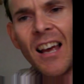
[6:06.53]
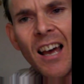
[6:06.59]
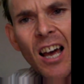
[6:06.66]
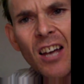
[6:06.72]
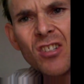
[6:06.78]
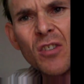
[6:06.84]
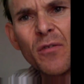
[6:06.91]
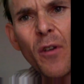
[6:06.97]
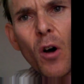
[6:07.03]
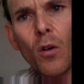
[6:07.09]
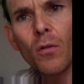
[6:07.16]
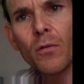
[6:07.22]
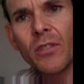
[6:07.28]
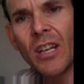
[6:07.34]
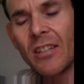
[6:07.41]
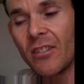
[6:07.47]
has
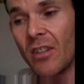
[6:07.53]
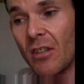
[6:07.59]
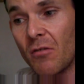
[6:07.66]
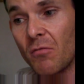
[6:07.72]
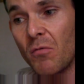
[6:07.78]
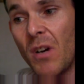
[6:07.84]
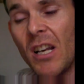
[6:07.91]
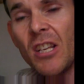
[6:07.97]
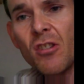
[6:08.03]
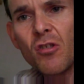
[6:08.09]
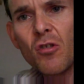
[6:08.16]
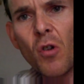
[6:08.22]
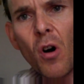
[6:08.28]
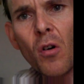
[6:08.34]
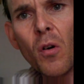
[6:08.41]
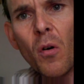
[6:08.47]
evolved into this really
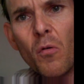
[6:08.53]
strong,